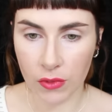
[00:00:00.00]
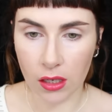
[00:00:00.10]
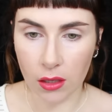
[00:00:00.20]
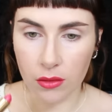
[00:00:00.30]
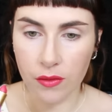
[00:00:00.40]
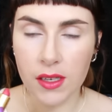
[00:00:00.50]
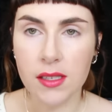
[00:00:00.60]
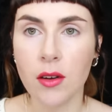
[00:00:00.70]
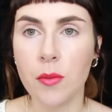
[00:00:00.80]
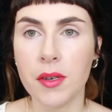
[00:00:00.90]
And I will
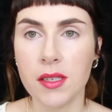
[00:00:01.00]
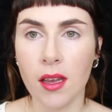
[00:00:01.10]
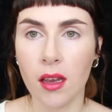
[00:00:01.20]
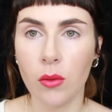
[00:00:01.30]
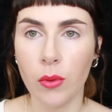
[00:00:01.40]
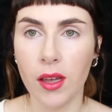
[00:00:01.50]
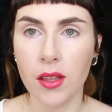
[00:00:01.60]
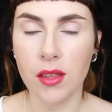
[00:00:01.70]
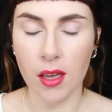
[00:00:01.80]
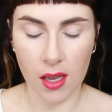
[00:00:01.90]
fix that up in a sec
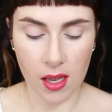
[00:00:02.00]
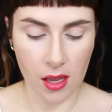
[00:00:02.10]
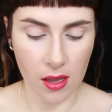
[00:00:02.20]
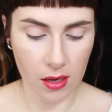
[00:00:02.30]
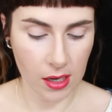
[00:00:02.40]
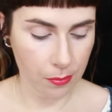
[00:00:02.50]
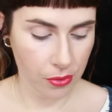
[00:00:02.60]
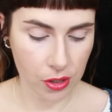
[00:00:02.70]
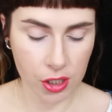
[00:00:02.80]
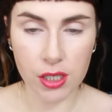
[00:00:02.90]
with a lip
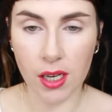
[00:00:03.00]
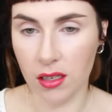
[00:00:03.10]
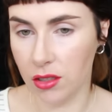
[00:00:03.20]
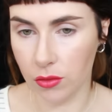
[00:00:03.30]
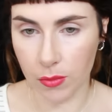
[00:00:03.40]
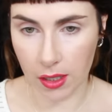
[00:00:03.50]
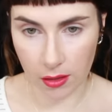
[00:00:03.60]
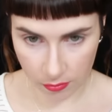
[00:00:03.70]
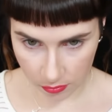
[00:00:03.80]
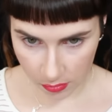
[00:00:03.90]
brush, and I'll do
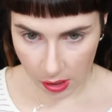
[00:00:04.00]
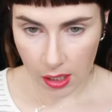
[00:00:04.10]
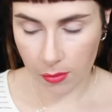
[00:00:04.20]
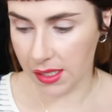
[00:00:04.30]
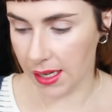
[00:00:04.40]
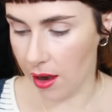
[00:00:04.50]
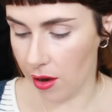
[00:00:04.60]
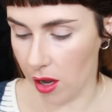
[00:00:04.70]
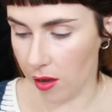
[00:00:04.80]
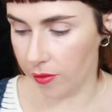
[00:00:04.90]
my
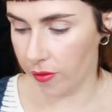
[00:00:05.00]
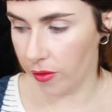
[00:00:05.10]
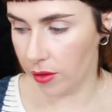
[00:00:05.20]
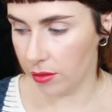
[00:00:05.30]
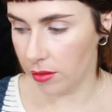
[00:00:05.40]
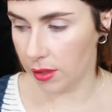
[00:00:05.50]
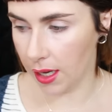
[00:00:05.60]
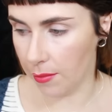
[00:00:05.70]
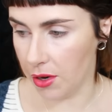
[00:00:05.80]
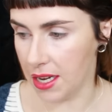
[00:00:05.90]
mascara off
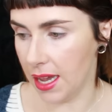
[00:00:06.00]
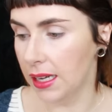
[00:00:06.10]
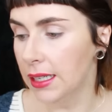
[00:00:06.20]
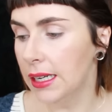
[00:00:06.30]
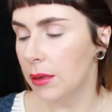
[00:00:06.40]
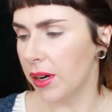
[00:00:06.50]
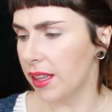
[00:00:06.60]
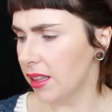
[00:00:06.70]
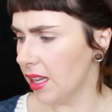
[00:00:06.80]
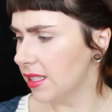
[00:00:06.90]
camera, yeah, but I
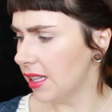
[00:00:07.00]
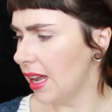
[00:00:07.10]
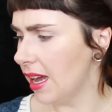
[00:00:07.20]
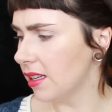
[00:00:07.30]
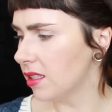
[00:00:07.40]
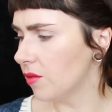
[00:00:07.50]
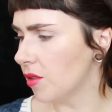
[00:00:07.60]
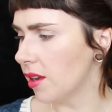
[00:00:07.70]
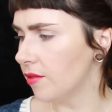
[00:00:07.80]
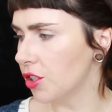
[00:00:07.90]
think that's the last of
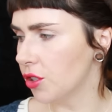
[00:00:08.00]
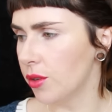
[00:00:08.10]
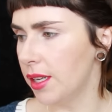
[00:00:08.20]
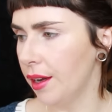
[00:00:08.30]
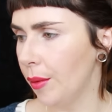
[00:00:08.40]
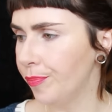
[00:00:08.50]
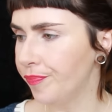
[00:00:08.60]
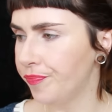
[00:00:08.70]
what I have to show you now.